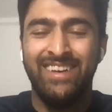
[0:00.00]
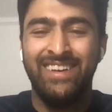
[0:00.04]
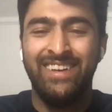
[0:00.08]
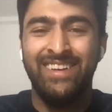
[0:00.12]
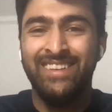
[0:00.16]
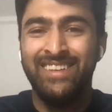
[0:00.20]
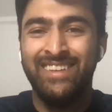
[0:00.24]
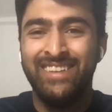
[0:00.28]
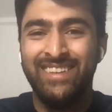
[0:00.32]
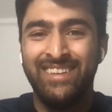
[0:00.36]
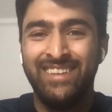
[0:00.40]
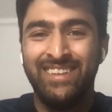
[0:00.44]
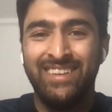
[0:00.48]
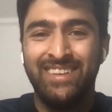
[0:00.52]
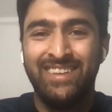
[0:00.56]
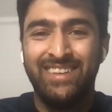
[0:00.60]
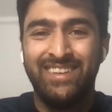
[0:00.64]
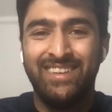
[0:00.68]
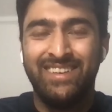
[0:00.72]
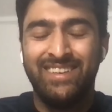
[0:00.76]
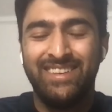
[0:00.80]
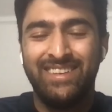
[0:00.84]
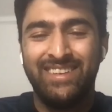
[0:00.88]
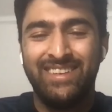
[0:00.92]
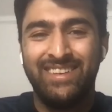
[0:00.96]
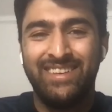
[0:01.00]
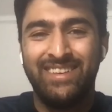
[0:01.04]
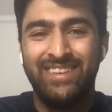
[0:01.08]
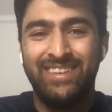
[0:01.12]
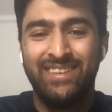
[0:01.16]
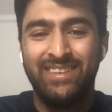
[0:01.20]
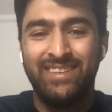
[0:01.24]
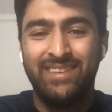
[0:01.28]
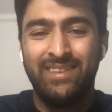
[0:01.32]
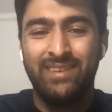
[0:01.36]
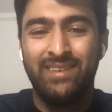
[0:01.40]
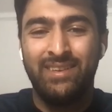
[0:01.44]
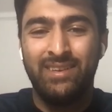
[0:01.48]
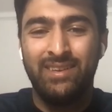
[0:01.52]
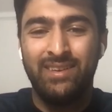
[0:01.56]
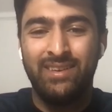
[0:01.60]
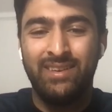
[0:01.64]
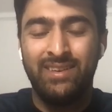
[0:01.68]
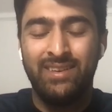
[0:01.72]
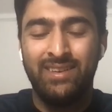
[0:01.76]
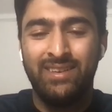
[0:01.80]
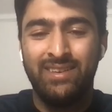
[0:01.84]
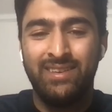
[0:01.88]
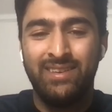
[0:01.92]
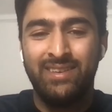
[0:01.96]

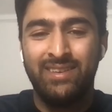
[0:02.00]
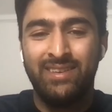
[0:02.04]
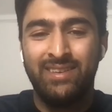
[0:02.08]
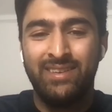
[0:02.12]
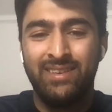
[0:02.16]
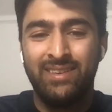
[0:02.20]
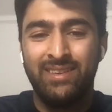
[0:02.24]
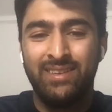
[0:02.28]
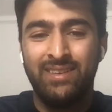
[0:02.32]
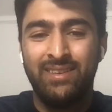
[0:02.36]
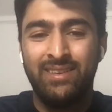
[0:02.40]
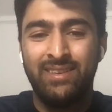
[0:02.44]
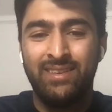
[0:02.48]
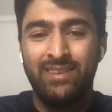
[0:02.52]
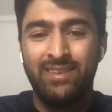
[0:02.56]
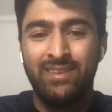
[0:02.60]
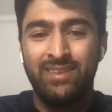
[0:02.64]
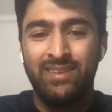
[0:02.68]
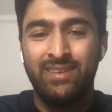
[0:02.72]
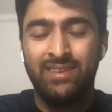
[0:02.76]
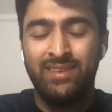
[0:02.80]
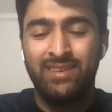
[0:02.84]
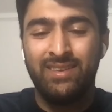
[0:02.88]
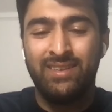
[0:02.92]
This person isn't speaking.